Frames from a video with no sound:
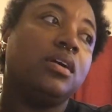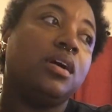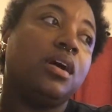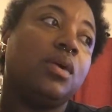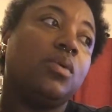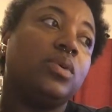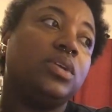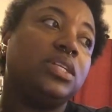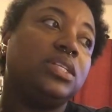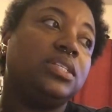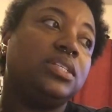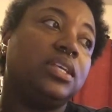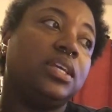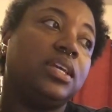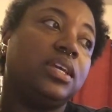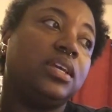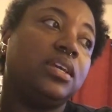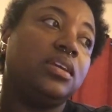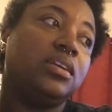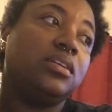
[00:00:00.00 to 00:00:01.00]
I want to
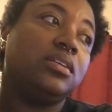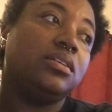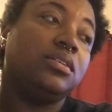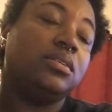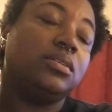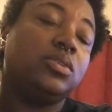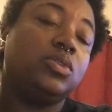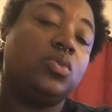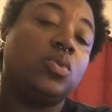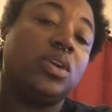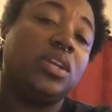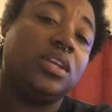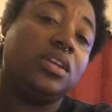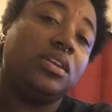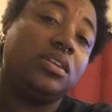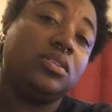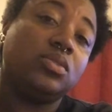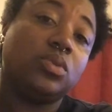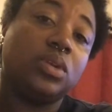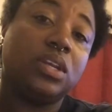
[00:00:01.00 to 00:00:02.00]
say
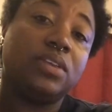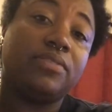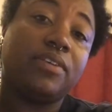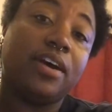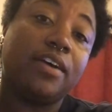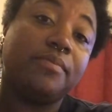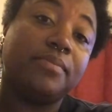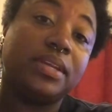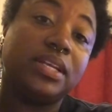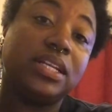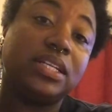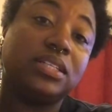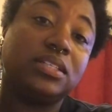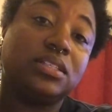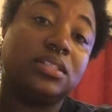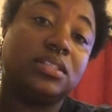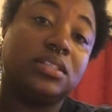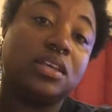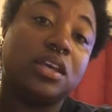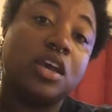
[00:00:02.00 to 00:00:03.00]
20-25
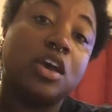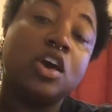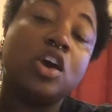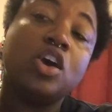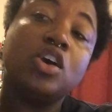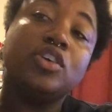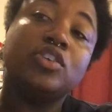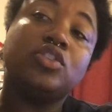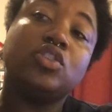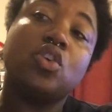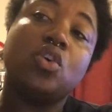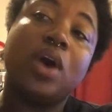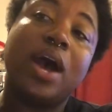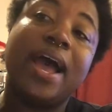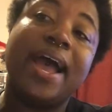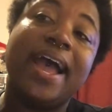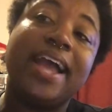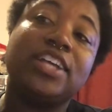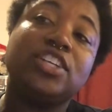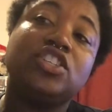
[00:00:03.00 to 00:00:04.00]
minutes. So I
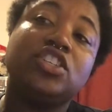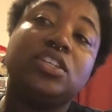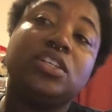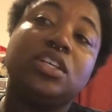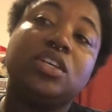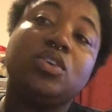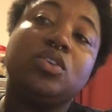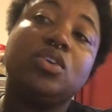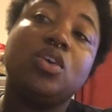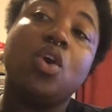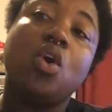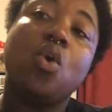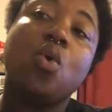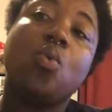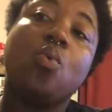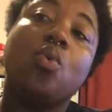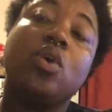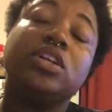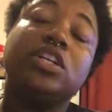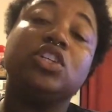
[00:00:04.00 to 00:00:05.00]
actually
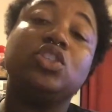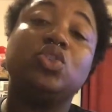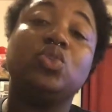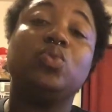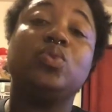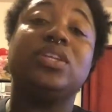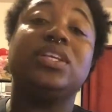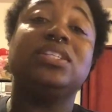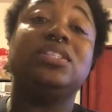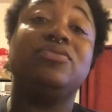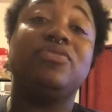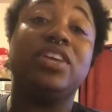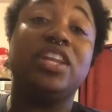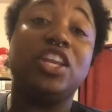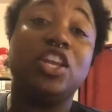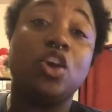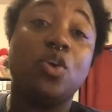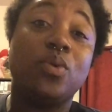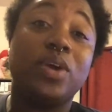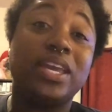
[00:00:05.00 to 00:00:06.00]
want to do this
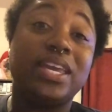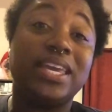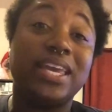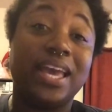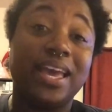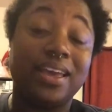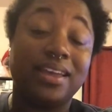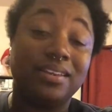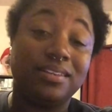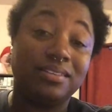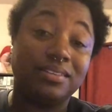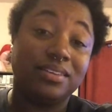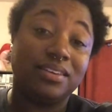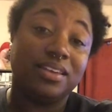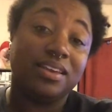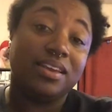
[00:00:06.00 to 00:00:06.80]
video again,